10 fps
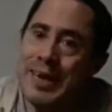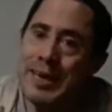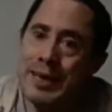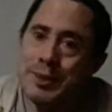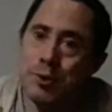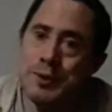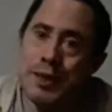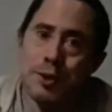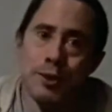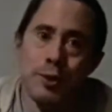So
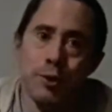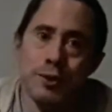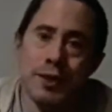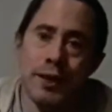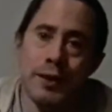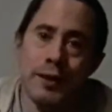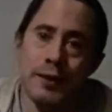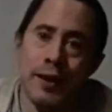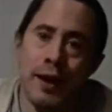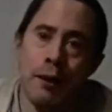essentially, you could say
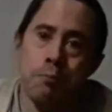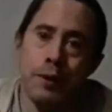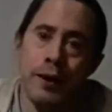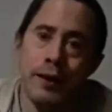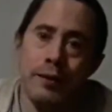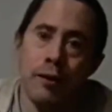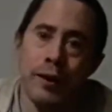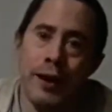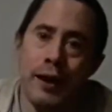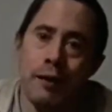that I played their
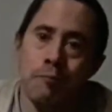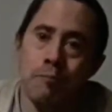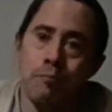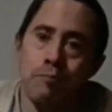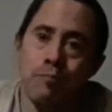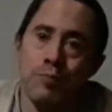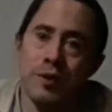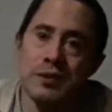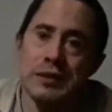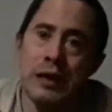game
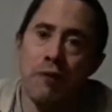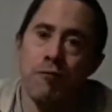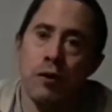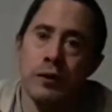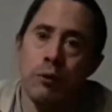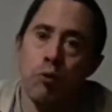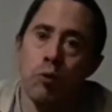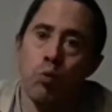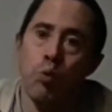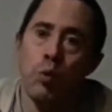to see how far they
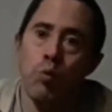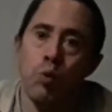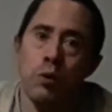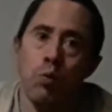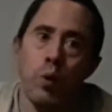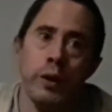were willing